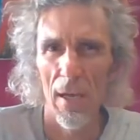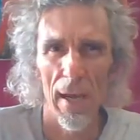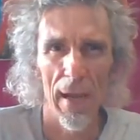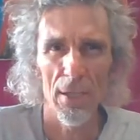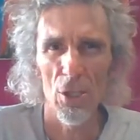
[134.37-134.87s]

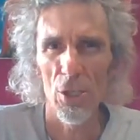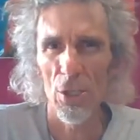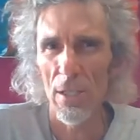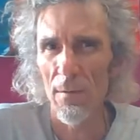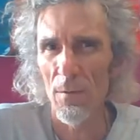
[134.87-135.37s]

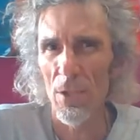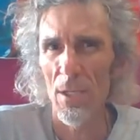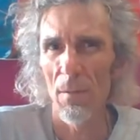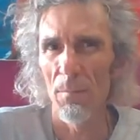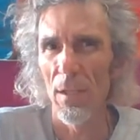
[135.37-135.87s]
achieved
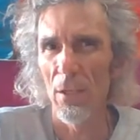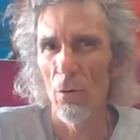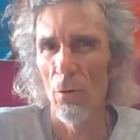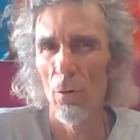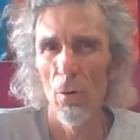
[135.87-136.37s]
something,
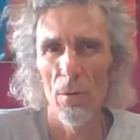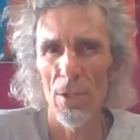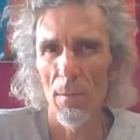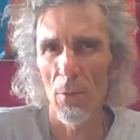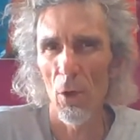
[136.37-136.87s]
or
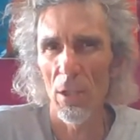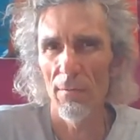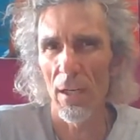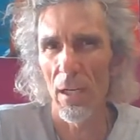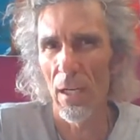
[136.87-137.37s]
some kind of
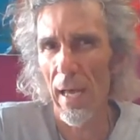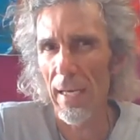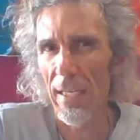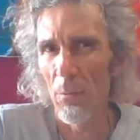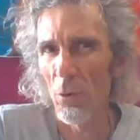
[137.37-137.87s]

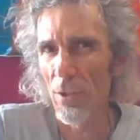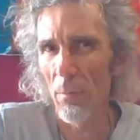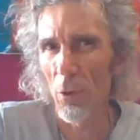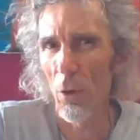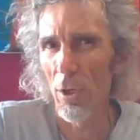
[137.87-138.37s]
acclaim, or some
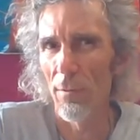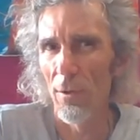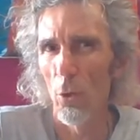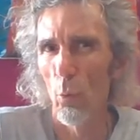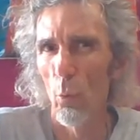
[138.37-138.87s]
kind of an
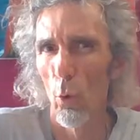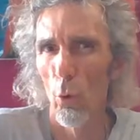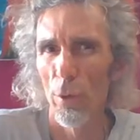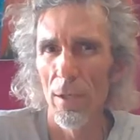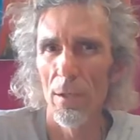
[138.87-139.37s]

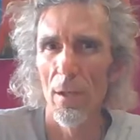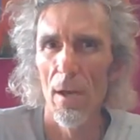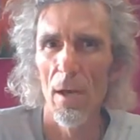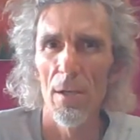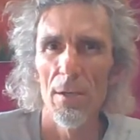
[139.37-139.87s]
award, and
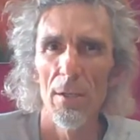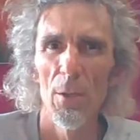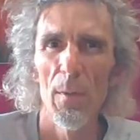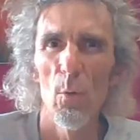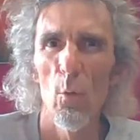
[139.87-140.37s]
you're a little
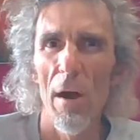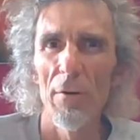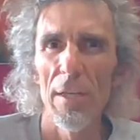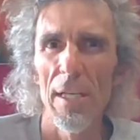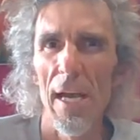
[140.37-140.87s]
bit
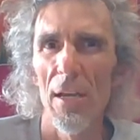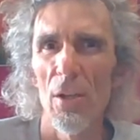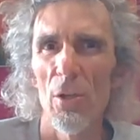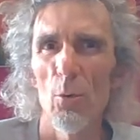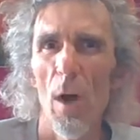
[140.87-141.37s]
worried now
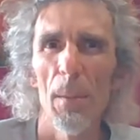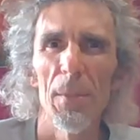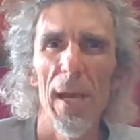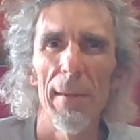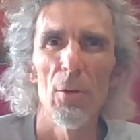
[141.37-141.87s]
that you won't be
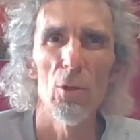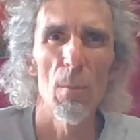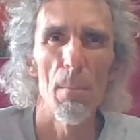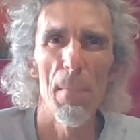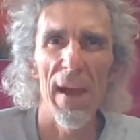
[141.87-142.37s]
able to
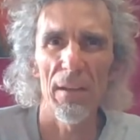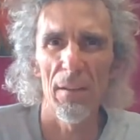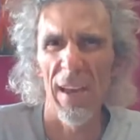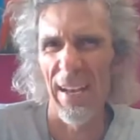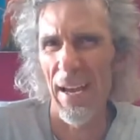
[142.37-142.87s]
back
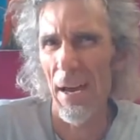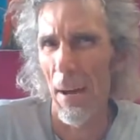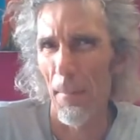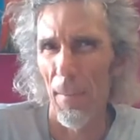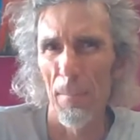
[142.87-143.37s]
that
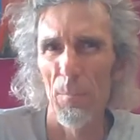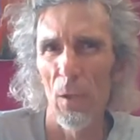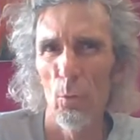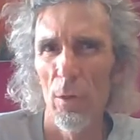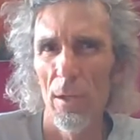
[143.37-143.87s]
up
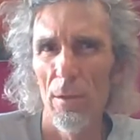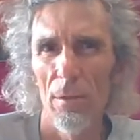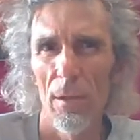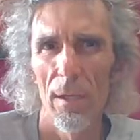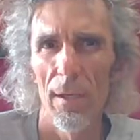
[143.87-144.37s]

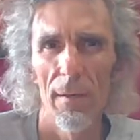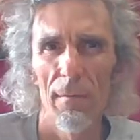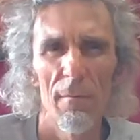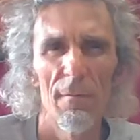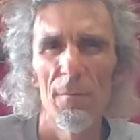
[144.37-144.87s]
with
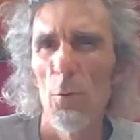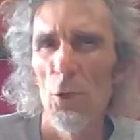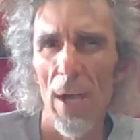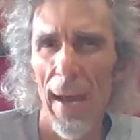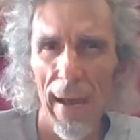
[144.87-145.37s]

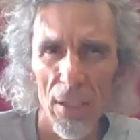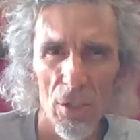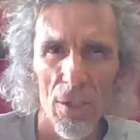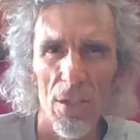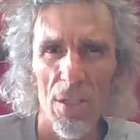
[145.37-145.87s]
future
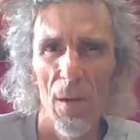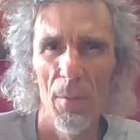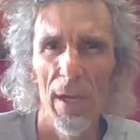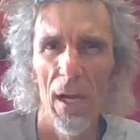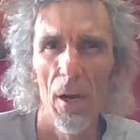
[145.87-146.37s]
action
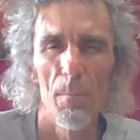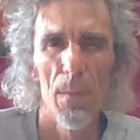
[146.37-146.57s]
somehow.